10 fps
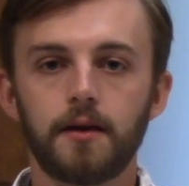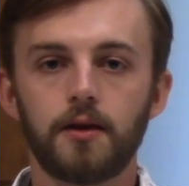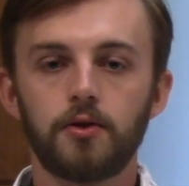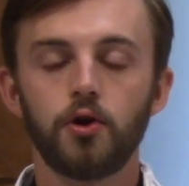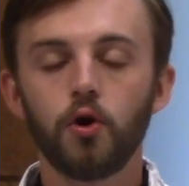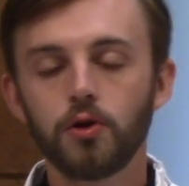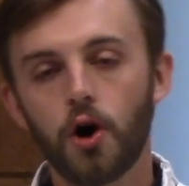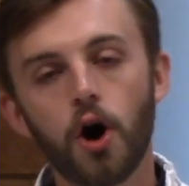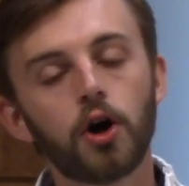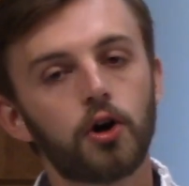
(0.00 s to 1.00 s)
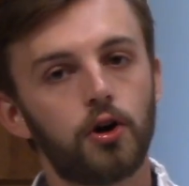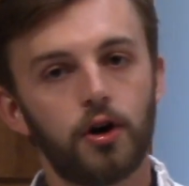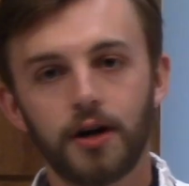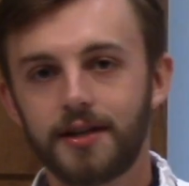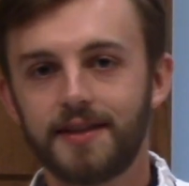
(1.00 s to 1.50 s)
No
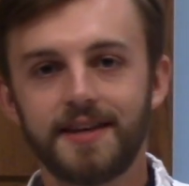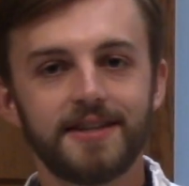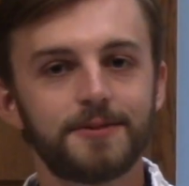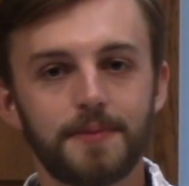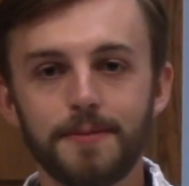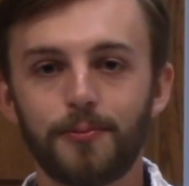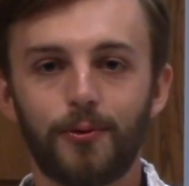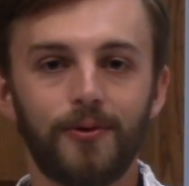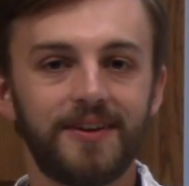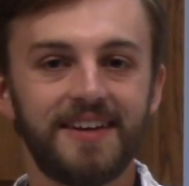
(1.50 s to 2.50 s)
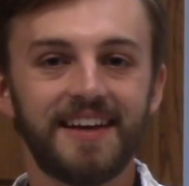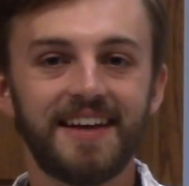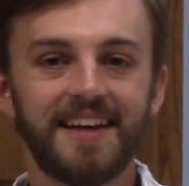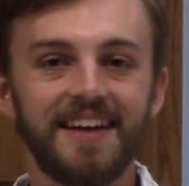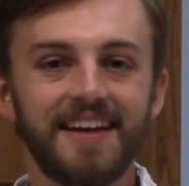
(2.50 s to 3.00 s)
longer did these people,
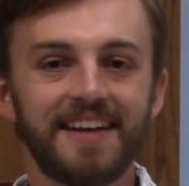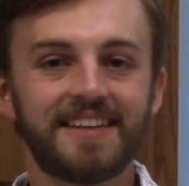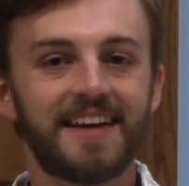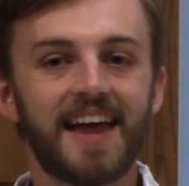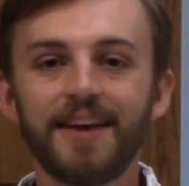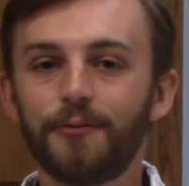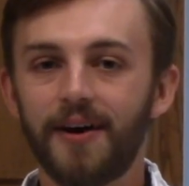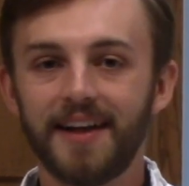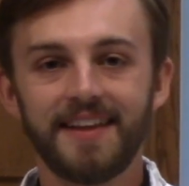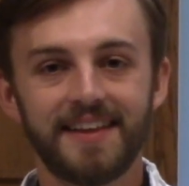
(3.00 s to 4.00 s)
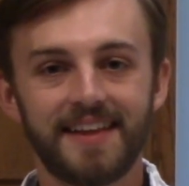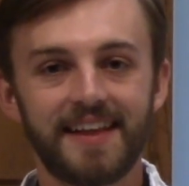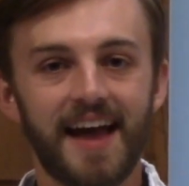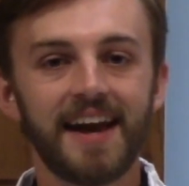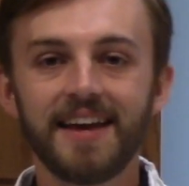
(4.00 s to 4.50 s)
did anyone,
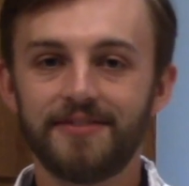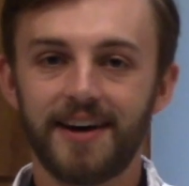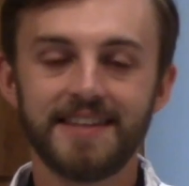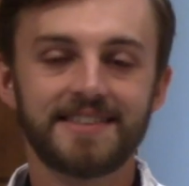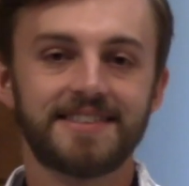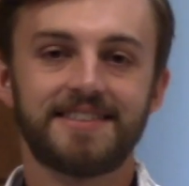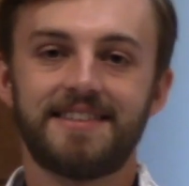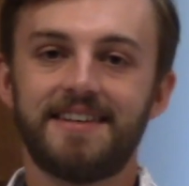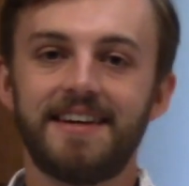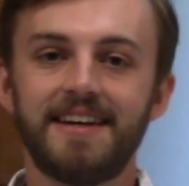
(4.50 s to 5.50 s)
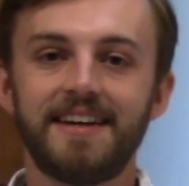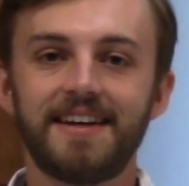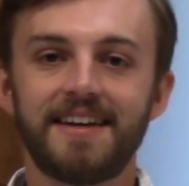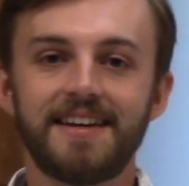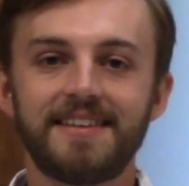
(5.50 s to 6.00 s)
any of us,
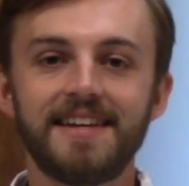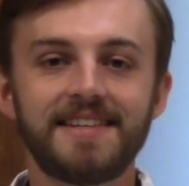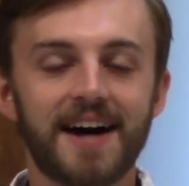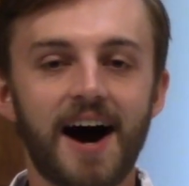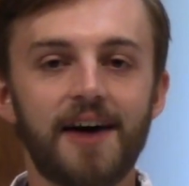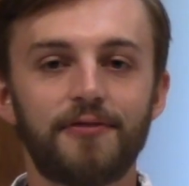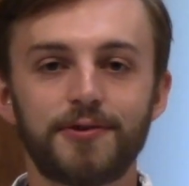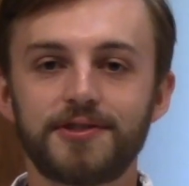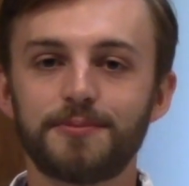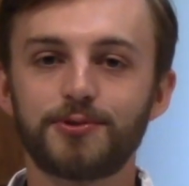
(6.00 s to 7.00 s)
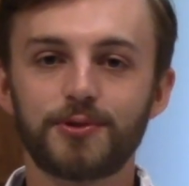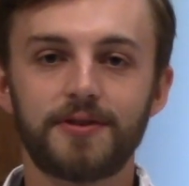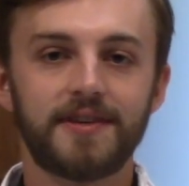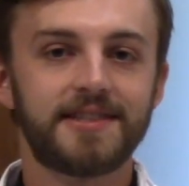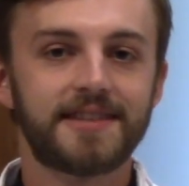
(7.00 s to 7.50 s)
need to offer some sort
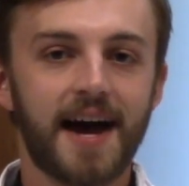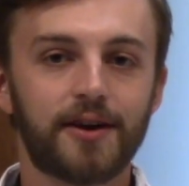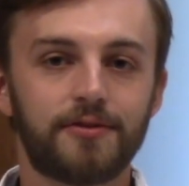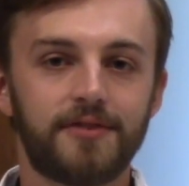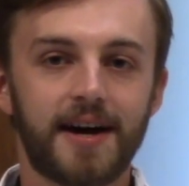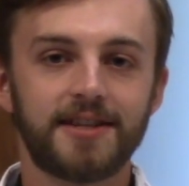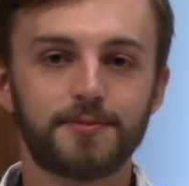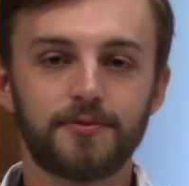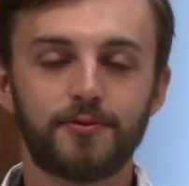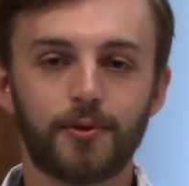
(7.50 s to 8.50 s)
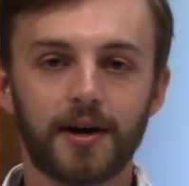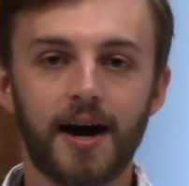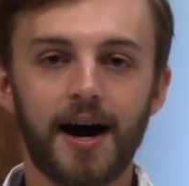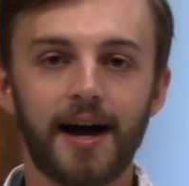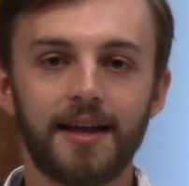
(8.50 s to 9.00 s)
of a sacrifice before
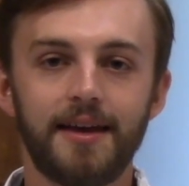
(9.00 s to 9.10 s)
God,